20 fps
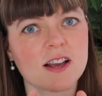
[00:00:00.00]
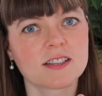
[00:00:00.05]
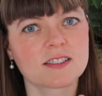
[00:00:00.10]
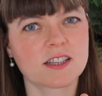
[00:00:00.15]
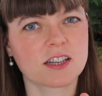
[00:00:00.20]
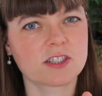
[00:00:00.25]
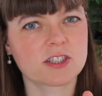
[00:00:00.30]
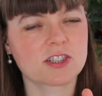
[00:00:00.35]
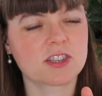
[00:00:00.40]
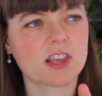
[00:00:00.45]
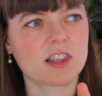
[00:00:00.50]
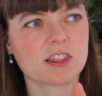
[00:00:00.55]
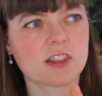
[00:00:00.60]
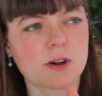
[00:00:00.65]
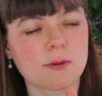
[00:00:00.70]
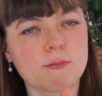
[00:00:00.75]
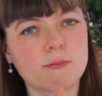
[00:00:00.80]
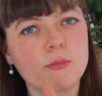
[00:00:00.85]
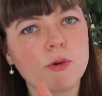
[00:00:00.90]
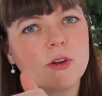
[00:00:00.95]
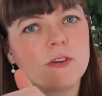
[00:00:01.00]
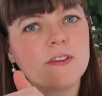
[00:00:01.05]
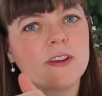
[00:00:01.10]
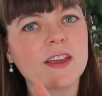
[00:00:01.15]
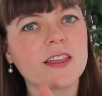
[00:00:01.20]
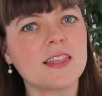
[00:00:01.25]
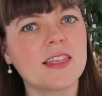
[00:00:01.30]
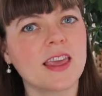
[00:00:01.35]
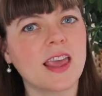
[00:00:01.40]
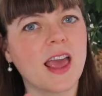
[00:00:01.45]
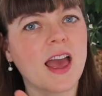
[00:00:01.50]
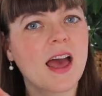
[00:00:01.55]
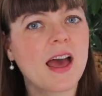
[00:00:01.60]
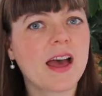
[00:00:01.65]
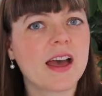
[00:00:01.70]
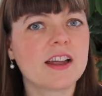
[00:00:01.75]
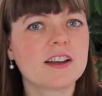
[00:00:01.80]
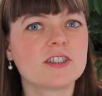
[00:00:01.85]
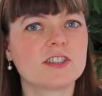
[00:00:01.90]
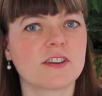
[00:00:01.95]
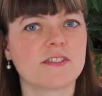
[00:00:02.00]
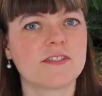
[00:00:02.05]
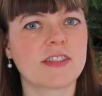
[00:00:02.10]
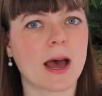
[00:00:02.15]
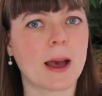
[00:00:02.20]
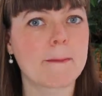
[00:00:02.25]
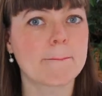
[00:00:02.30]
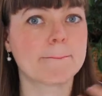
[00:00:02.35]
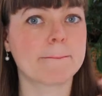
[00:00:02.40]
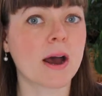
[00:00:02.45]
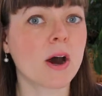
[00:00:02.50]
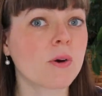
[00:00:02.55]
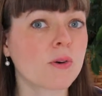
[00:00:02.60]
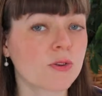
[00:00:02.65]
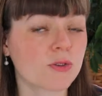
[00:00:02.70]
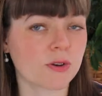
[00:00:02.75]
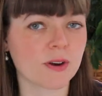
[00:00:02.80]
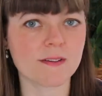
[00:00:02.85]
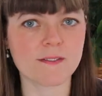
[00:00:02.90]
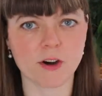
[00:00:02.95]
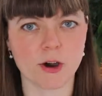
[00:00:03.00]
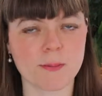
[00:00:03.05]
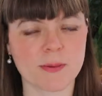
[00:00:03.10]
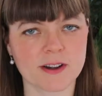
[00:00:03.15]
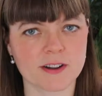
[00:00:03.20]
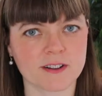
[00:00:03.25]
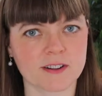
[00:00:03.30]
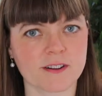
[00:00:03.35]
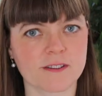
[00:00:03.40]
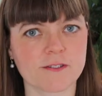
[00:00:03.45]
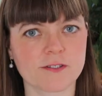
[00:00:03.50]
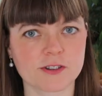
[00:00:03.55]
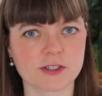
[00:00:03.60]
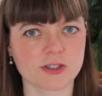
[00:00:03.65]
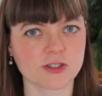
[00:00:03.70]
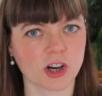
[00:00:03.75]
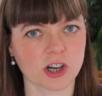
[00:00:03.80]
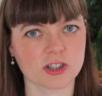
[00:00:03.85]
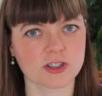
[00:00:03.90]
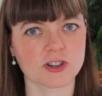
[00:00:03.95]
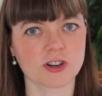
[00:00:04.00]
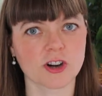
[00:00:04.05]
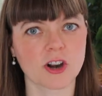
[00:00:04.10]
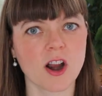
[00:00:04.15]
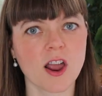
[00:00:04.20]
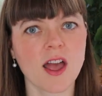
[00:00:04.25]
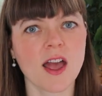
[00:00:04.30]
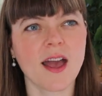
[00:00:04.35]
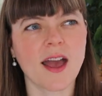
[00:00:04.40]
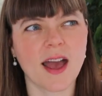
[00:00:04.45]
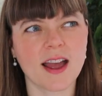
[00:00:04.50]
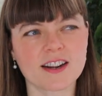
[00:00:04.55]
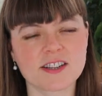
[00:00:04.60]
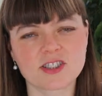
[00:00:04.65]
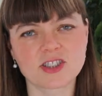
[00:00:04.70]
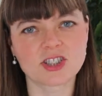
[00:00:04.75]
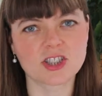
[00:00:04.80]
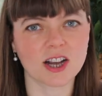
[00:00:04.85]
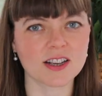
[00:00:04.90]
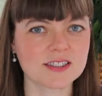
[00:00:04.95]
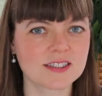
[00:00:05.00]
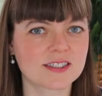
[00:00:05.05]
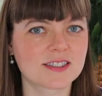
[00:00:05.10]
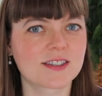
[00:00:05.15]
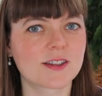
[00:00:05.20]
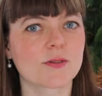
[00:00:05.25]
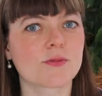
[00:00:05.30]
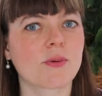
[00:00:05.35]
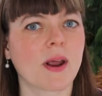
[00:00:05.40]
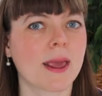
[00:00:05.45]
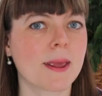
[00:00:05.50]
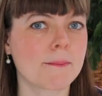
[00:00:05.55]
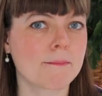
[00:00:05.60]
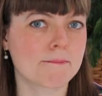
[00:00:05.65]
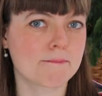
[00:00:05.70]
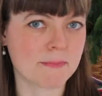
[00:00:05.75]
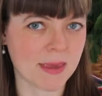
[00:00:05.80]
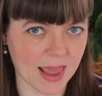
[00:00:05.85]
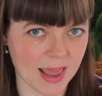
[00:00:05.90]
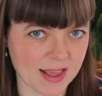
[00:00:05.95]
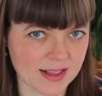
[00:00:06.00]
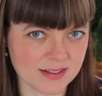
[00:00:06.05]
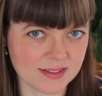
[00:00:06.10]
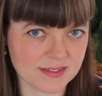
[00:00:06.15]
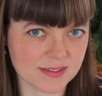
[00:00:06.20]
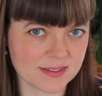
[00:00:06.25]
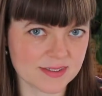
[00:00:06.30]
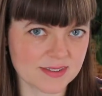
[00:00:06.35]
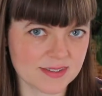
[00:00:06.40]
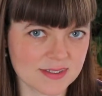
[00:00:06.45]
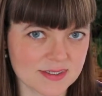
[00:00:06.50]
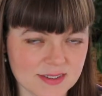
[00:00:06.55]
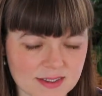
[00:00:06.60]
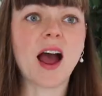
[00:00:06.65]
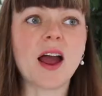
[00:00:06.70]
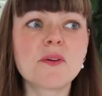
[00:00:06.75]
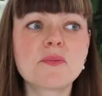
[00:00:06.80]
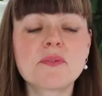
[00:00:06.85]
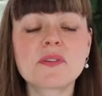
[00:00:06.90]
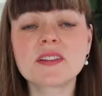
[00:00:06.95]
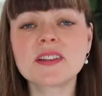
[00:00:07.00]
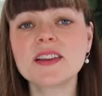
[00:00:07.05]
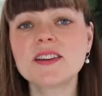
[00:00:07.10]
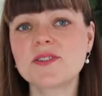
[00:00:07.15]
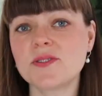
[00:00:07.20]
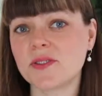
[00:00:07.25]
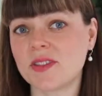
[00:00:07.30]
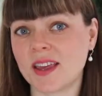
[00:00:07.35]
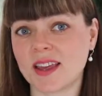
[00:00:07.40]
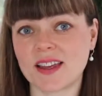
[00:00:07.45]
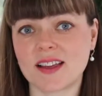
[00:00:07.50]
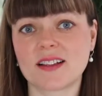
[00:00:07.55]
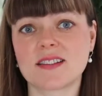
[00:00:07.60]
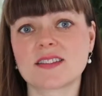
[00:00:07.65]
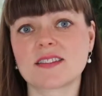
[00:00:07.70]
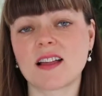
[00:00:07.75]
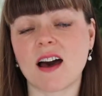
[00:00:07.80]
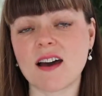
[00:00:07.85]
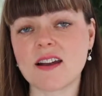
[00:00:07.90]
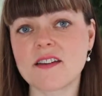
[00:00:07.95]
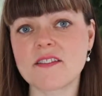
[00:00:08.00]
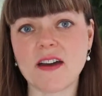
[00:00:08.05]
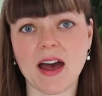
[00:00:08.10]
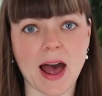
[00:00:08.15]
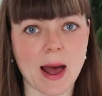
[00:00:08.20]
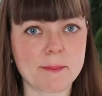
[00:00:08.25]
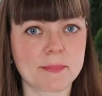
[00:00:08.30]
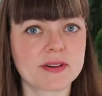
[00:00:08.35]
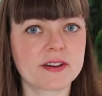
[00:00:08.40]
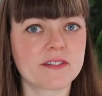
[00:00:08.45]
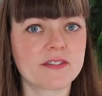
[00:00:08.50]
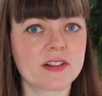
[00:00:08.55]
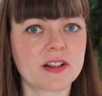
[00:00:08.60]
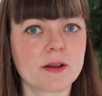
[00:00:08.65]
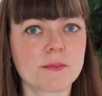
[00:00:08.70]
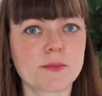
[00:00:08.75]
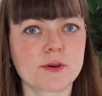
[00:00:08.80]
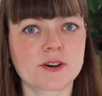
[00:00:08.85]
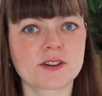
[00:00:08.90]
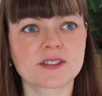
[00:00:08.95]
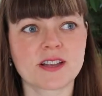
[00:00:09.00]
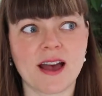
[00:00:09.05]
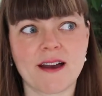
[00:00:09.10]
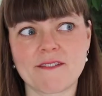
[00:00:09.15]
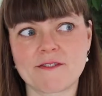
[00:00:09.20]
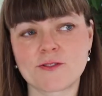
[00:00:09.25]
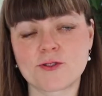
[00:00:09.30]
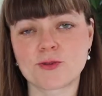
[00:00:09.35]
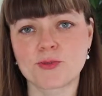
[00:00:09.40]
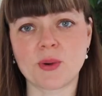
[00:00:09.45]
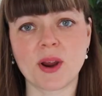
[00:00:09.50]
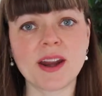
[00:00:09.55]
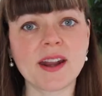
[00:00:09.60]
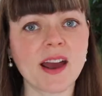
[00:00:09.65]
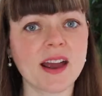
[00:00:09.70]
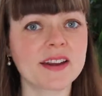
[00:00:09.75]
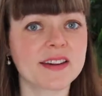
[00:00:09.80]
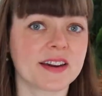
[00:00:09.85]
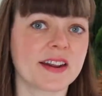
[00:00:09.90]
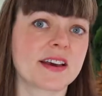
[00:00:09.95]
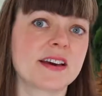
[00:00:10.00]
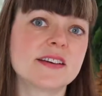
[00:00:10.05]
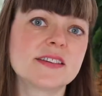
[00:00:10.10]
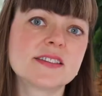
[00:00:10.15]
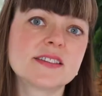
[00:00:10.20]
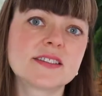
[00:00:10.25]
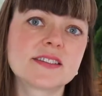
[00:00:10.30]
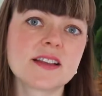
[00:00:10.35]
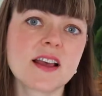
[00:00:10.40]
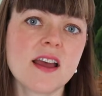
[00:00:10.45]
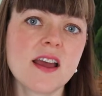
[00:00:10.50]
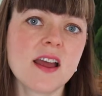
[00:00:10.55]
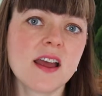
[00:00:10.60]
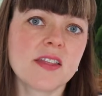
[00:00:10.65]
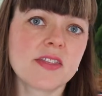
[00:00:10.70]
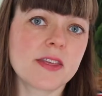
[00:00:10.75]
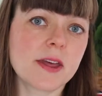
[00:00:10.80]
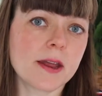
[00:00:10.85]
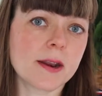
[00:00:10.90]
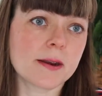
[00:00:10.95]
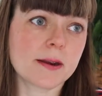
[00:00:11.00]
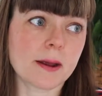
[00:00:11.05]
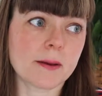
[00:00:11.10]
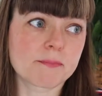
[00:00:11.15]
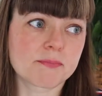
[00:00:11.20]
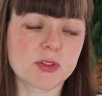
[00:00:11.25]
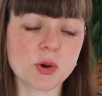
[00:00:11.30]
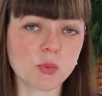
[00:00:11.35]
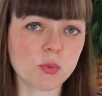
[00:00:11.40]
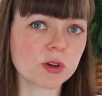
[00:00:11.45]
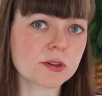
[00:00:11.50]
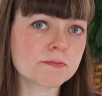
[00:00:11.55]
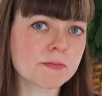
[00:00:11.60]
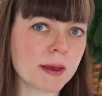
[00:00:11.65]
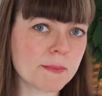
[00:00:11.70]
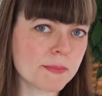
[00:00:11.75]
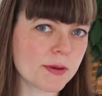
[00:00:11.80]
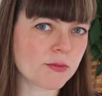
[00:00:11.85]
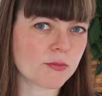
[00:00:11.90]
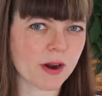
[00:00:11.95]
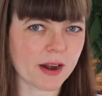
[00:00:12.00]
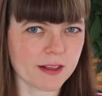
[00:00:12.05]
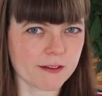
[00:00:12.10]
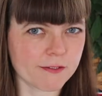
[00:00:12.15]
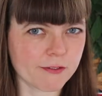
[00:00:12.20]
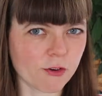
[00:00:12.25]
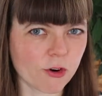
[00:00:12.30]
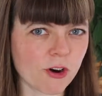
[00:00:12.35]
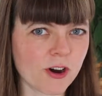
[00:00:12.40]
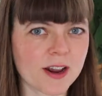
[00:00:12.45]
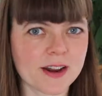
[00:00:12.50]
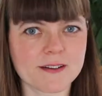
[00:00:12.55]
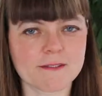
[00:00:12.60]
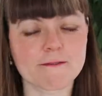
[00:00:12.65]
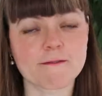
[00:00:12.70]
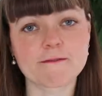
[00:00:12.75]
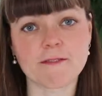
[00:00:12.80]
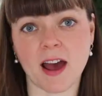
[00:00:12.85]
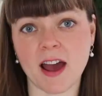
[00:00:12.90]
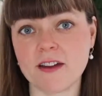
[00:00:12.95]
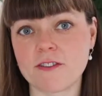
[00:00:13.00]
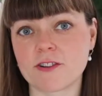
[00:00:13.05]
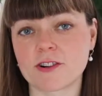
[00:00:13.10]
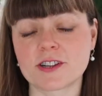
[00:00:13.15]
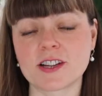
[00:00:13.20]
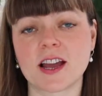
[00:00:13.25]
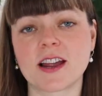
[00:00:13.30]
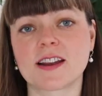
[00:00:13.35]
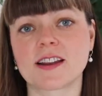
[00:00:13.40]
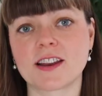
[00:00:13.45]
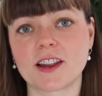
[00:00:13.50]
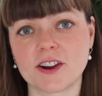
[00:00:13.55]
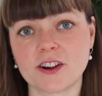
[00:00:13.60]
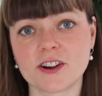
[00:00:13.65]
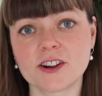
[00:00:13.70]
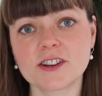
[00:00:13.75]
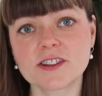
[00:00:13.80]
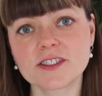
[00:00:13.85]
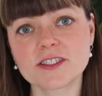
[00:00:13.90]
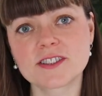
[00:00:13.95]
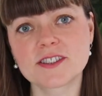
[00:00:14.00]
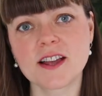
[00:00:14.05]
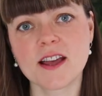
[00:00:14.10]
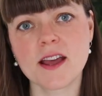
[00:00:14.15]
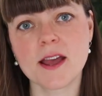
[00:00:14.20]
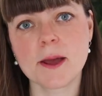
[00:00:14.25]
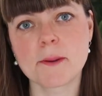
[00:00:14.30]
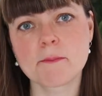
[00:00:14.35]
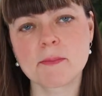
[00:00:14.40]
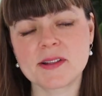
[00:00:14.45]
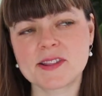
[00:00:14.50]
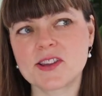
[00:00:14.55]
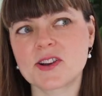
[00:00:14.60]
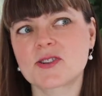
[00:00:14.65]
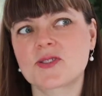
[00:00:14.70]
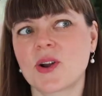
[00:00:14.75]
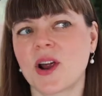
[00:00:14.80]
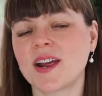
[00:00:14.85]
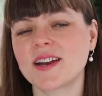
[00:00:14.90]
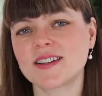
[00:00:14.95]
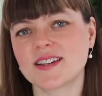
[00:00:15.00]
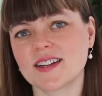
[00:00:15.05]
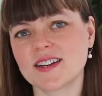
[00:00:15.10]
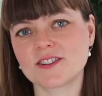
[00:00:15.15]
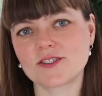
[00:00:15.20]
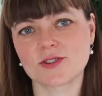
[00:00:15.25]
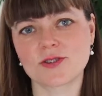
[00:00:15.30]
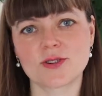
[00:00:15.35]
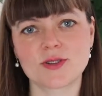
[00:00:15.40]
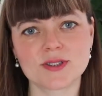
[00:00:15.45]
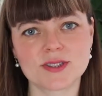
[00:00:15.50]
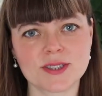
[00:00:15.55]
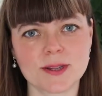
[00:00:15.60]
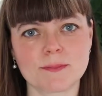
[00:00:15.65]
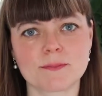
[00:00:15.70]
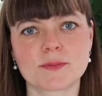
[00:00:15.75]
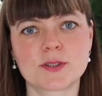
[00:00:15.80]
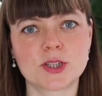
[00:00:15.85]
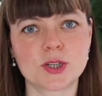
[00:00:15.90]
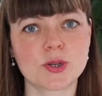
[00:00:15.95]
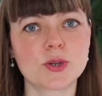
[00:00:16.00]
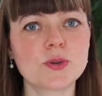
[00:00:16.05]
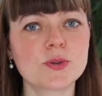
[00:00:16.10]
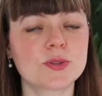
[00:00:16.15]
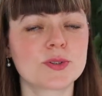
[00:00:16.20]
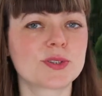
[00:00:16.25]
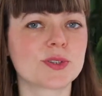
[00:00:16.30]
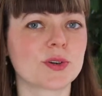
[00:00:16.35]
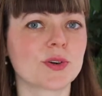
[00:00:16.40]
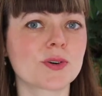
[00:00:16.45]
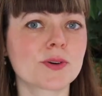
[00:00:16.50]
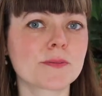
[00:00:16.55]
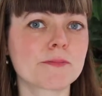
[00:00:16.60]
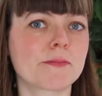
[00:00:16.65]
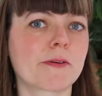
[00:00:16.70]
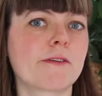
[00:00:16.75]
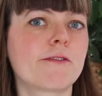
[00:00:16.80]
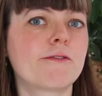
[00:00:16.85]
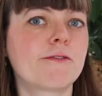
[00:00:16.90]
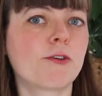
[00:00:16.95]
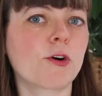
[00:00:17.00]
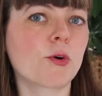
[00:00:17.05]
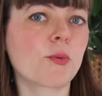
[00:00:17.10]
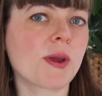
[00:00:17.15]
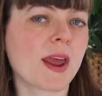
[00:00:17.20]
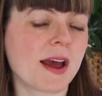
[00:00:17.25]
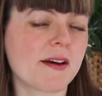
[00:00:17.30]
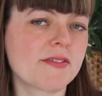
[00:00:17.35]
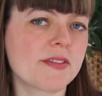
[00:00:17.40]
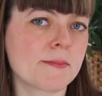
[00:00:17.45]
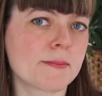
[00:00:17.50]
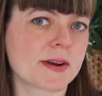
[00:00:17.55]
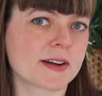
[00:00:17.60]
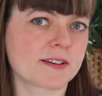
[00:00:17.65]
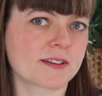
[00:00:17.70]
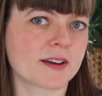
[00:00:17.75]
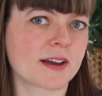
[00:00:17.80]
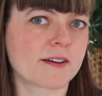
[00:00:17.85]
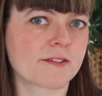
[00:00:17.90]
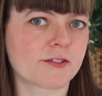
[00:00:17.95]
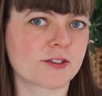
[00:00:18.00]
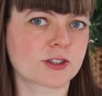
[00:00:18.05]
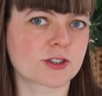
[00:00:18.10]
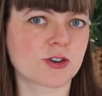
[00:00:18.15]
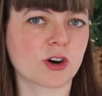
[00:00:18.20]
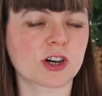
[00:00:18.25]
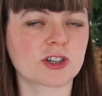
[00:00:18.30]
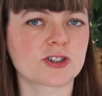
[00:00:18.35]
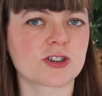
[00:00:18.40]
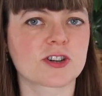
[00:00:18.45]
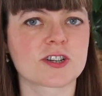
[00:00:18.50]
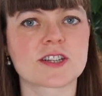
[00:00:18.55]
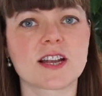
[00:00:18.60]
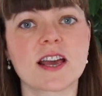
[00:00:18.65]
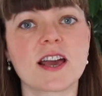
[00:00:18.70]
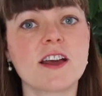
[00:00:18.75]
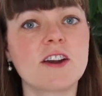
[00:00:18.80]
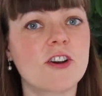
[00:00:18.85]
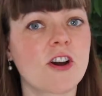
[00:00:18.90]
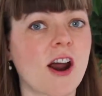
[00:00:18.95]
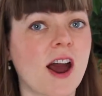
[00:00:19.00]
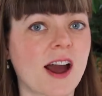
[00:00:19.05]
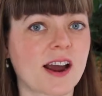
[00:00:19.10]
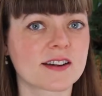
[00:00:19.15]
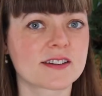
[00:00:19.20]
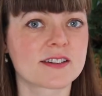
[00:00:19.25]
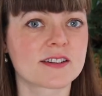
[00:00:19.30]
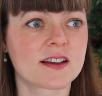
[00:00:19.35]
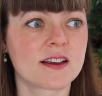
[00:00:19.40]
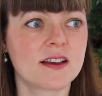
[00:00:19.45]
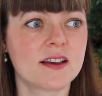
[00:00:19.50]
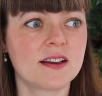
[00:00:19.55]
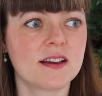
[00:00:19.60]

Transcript: such that they're moving the edge of that boundary of our mental infrastructure at just the right pace? I really do think a lot of app developers have great ideas that the world might be ready for in five or 10 years, but they're trying to introduce them too soon before we have the mental infrastructure to interact